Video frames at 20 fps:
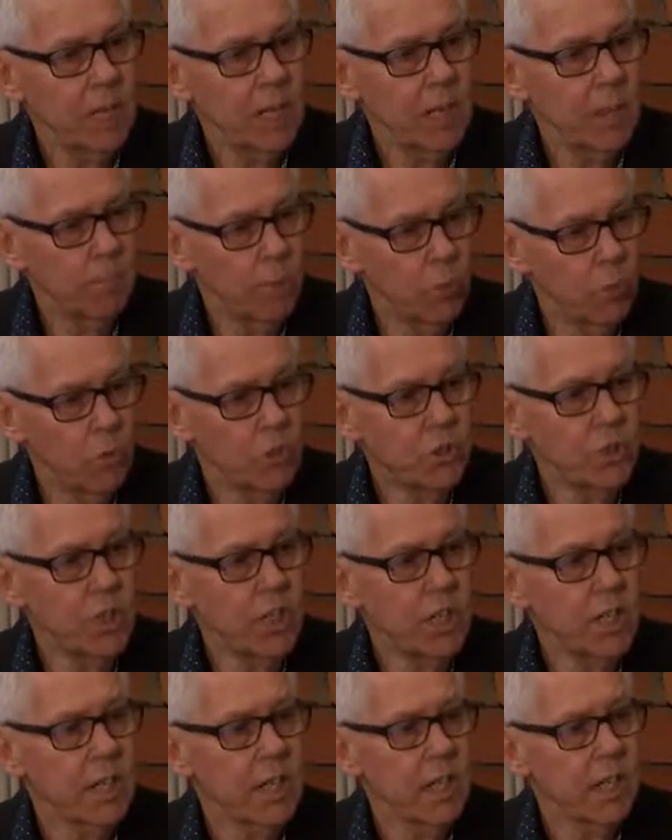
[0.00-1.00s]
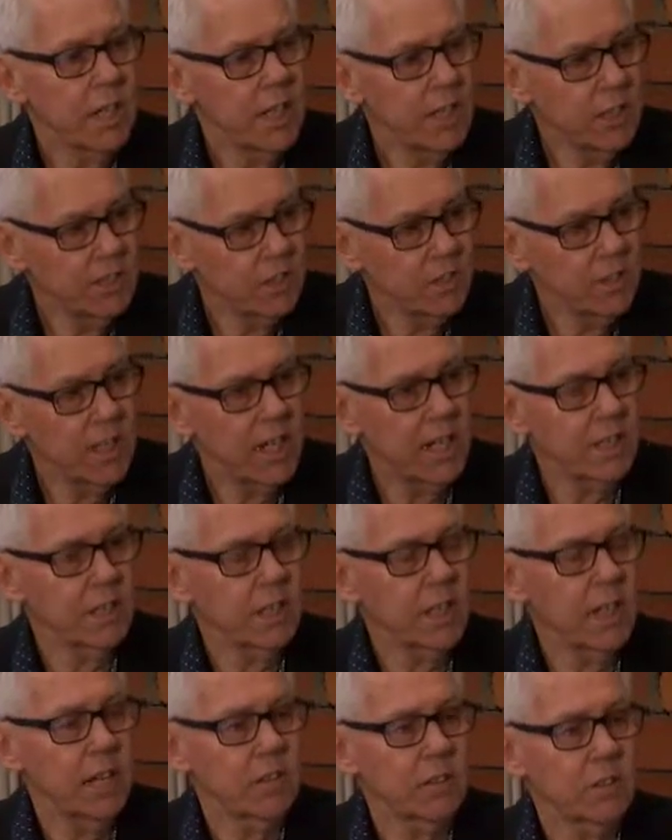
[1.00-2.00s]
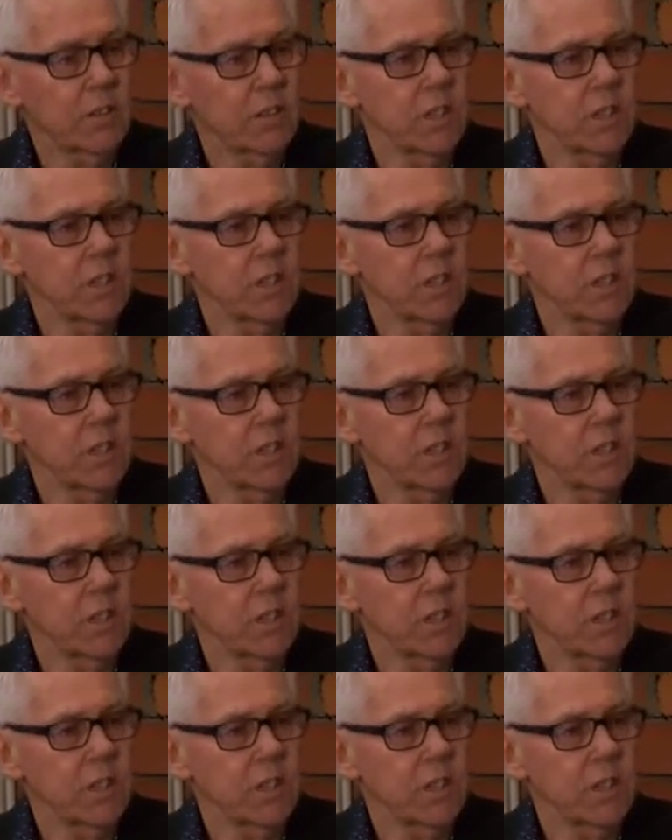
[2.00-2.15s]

our board chair hinted at